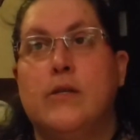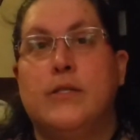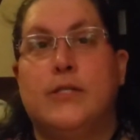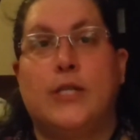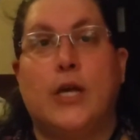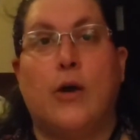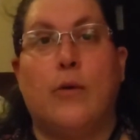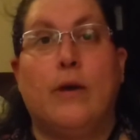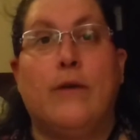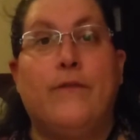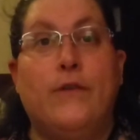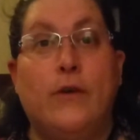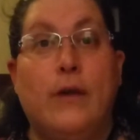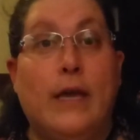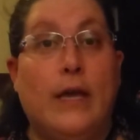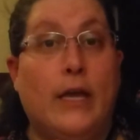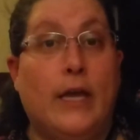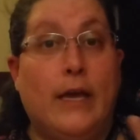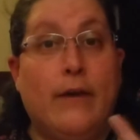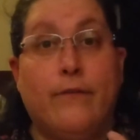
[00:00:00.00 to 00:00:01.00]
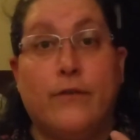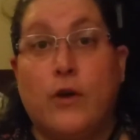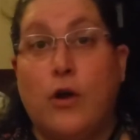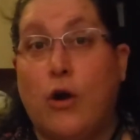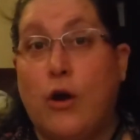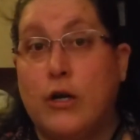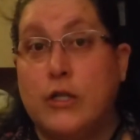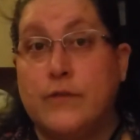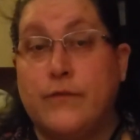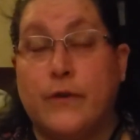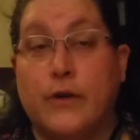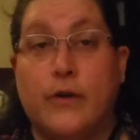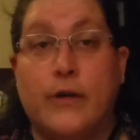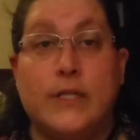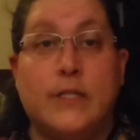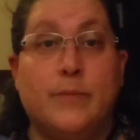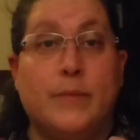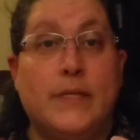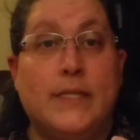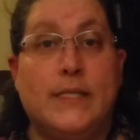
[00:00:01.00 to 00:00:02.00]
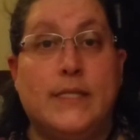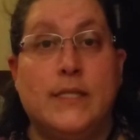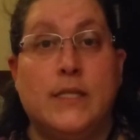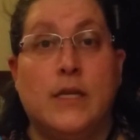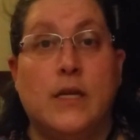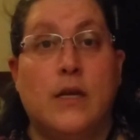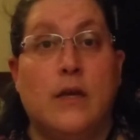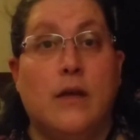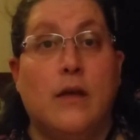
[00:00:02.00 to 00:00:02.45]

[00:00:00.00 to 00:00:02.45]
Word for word: So if you get gift cards for Christmas,